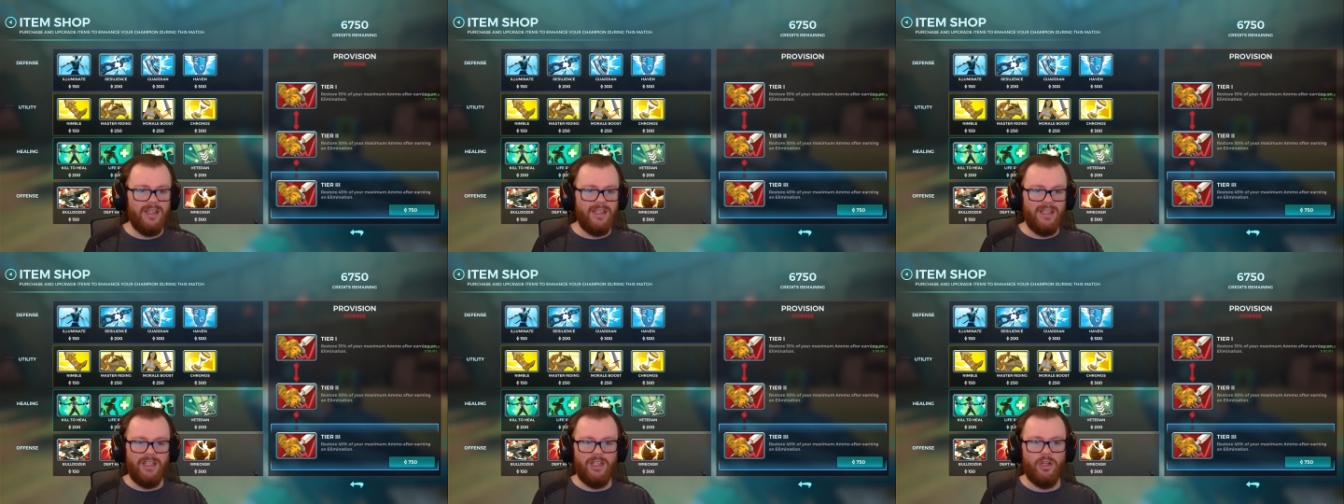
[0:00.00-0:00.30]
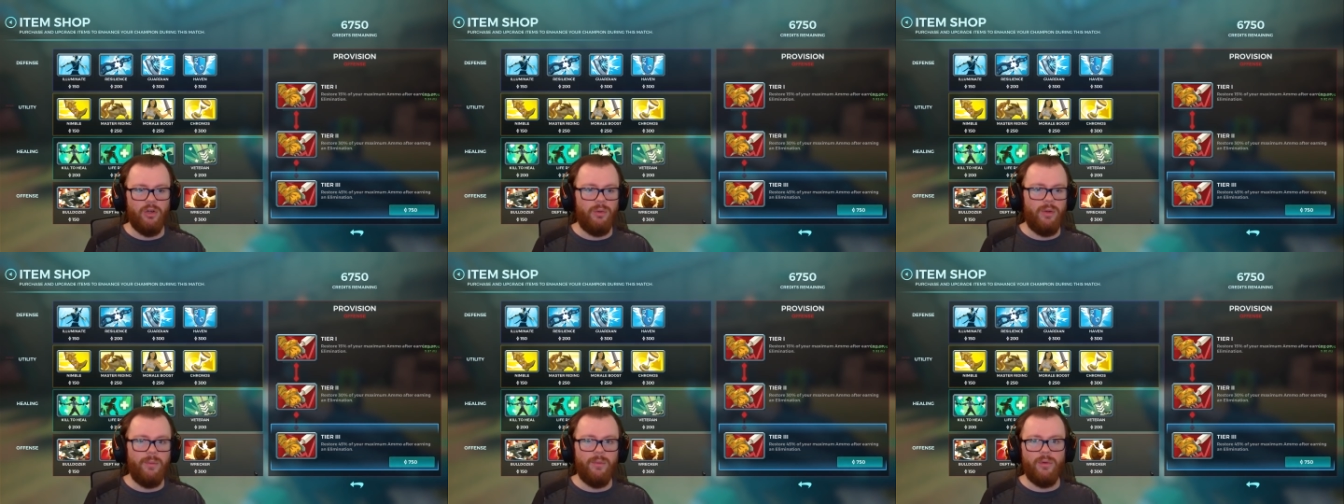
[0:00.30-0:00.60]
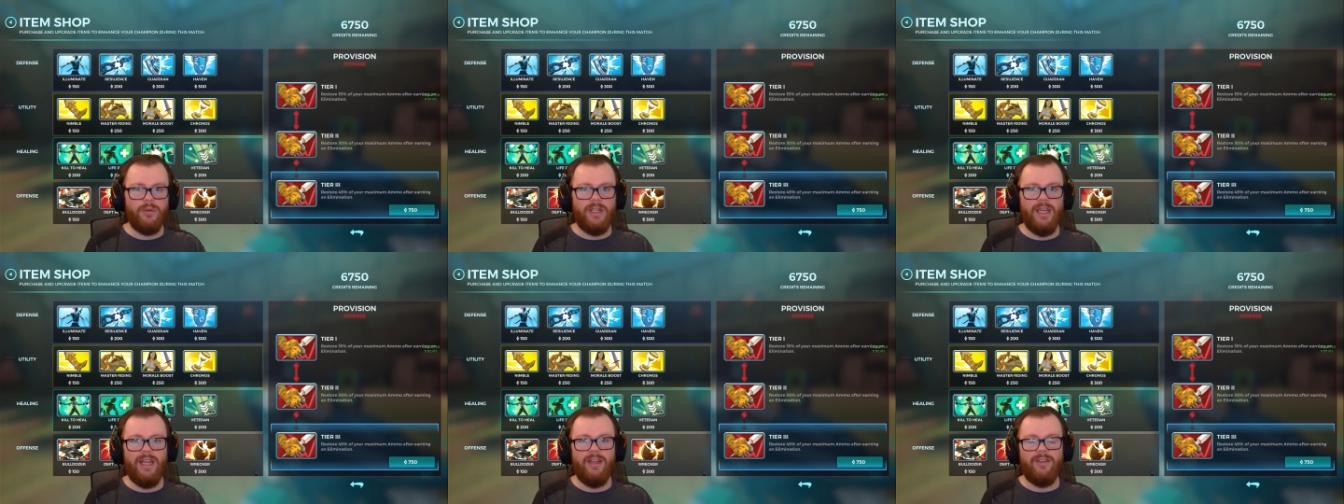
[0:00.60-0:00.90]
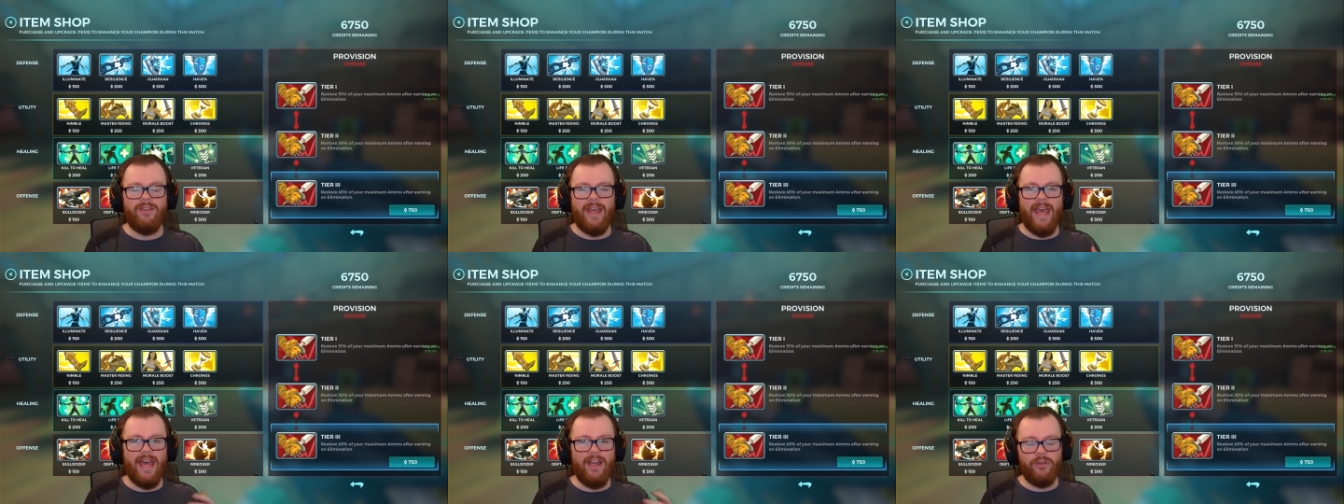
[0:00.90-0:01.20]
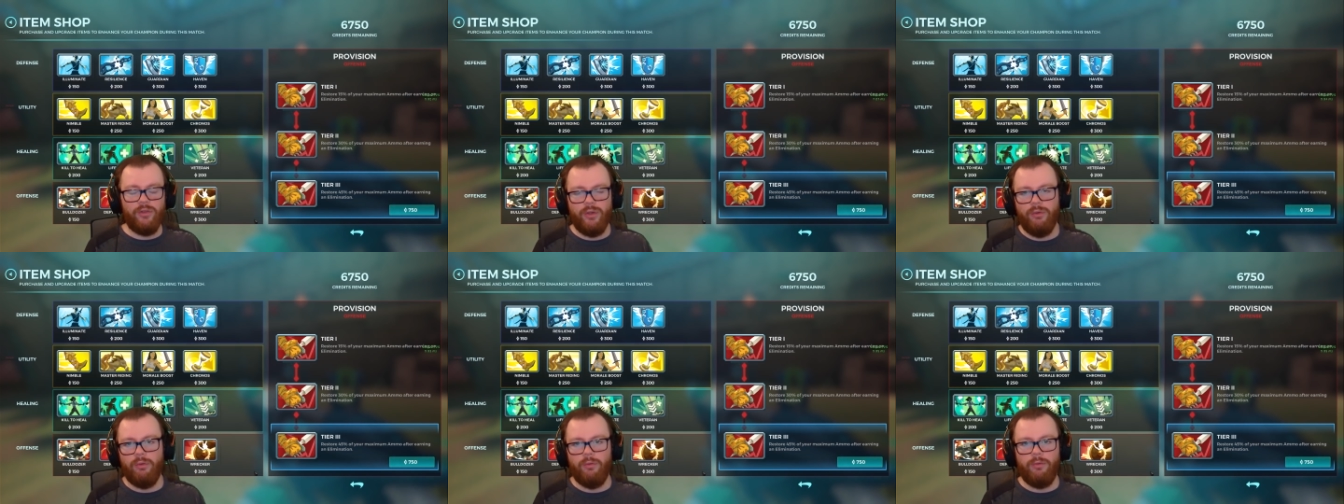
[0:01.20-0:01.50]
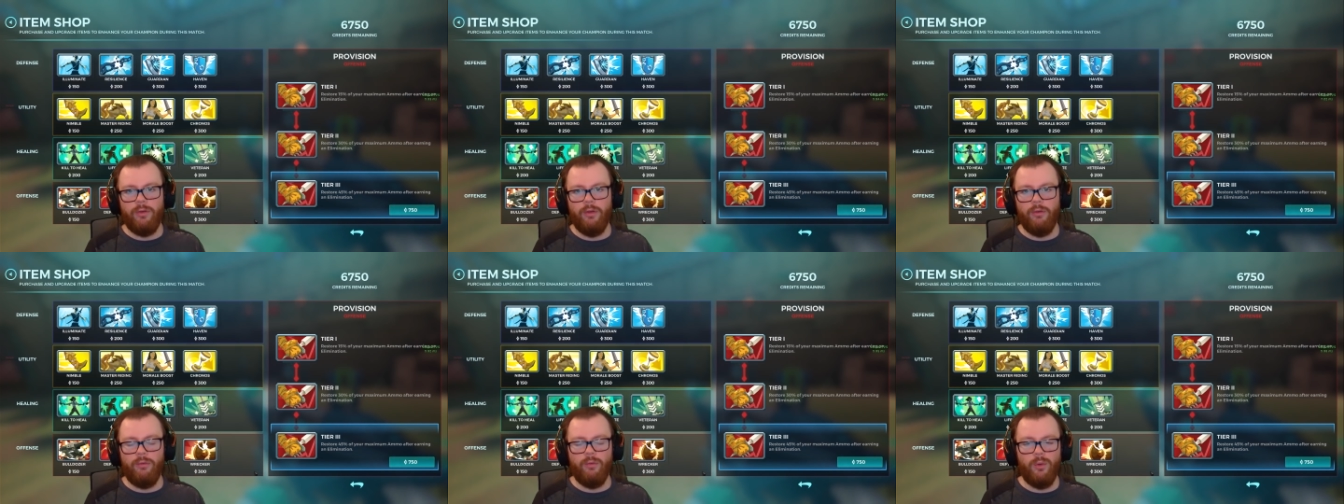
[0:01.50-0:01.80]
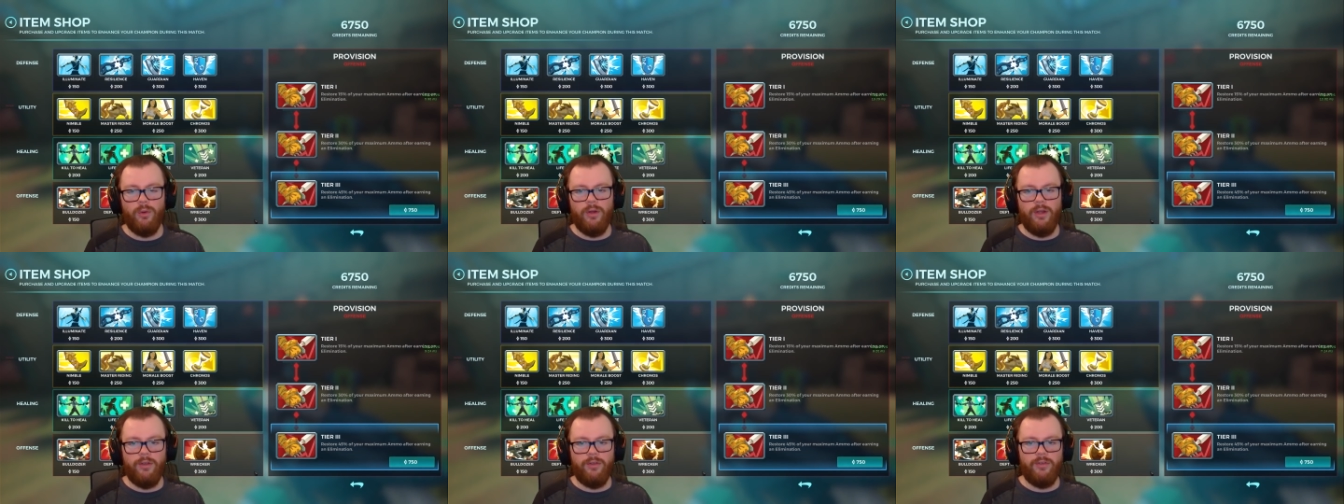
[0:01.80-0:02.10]
you know, we won't get as good of a feel
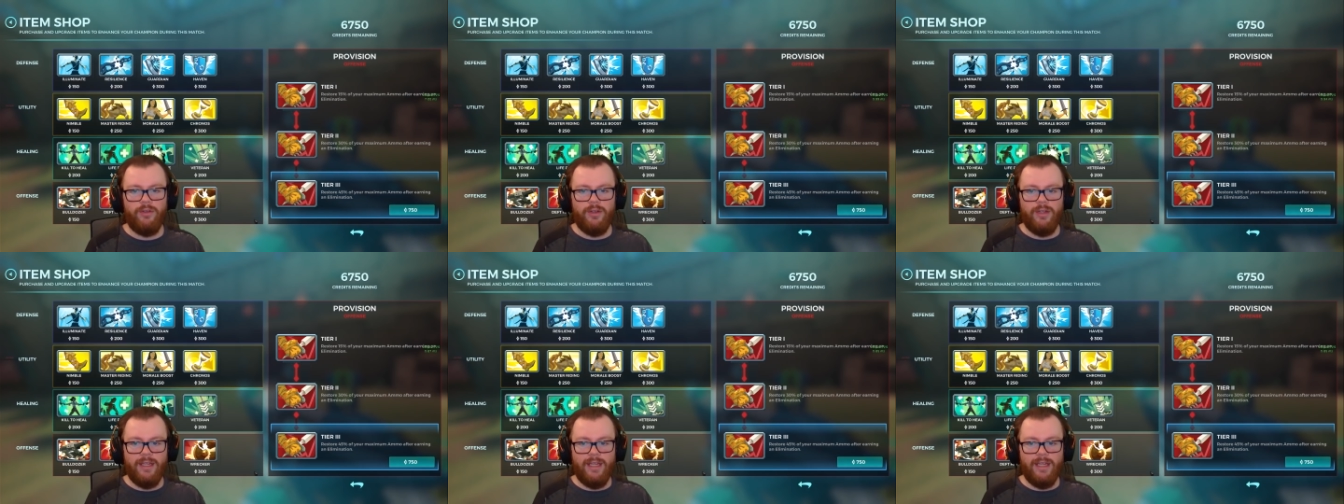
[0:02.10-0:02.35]
for it